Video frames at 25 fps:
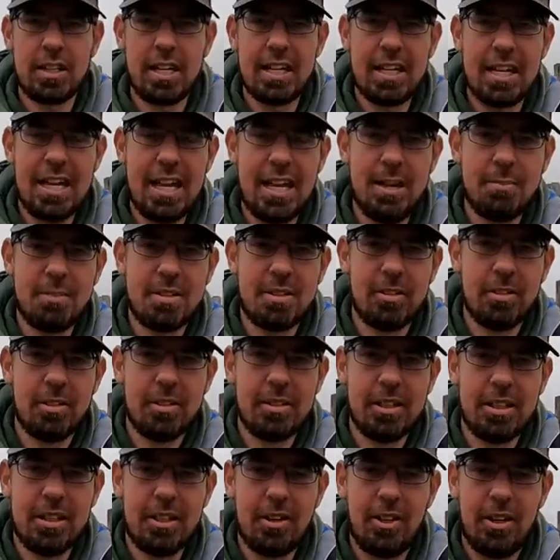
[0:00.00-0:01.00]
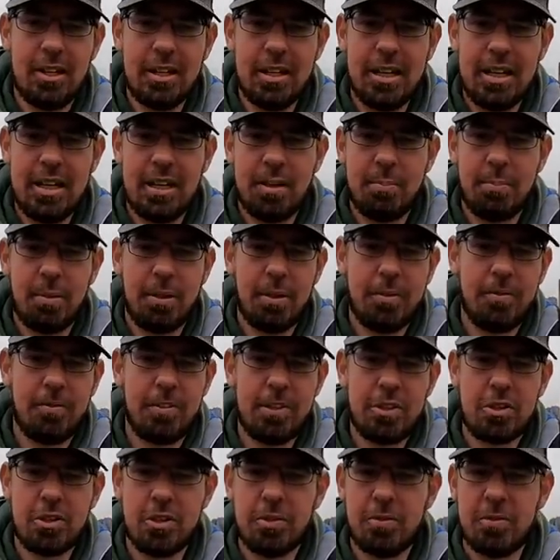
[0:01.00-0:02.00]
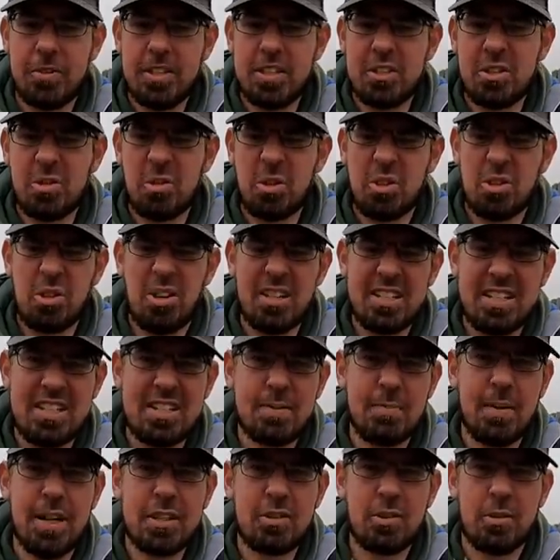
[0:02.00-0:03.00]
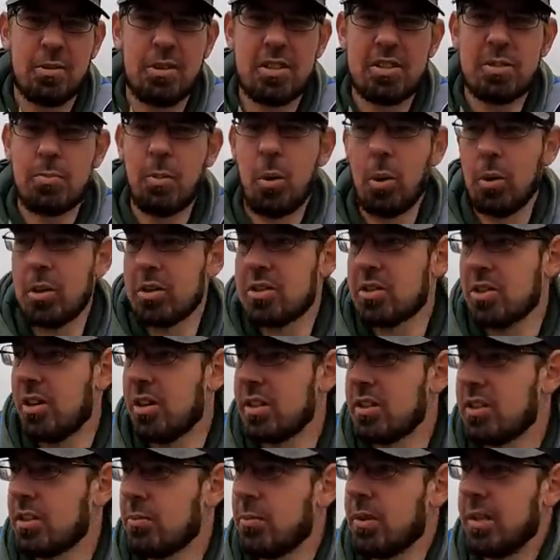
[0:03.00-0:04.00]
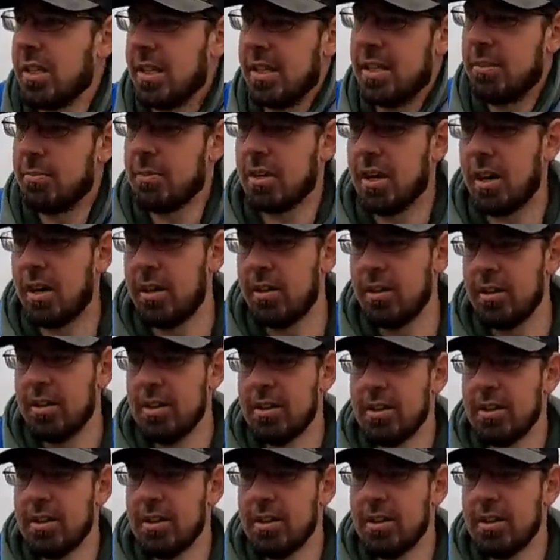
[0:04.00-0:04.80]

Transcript: getting absolutely annihilated by fish of this sort of size. He's much on the smaller side, so we'll let him go.